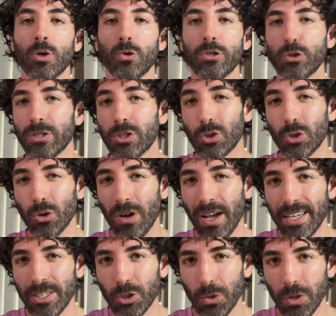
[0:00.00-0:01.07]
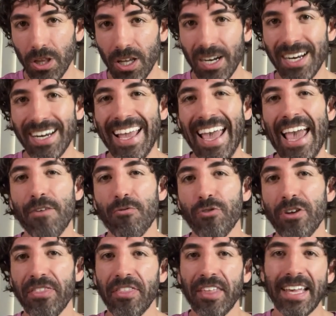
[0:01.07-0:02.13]
which was trying to learn
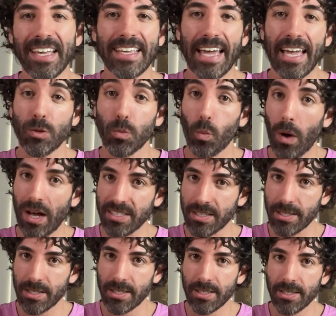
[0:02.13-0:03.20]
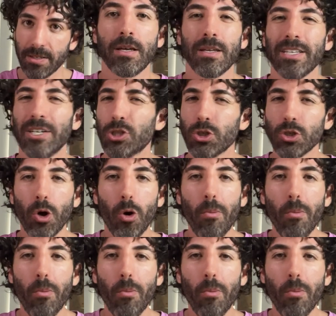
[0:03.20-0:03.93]
everything at once. There's so